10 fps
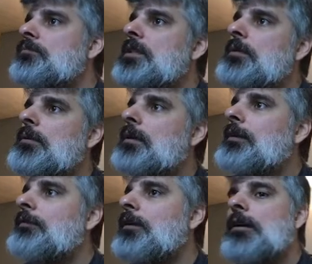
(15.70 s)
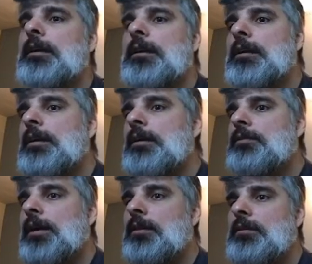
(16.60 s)
see where I went wrong, and
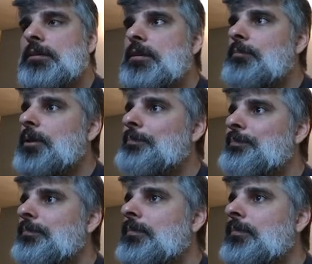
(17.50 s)
try to learn something.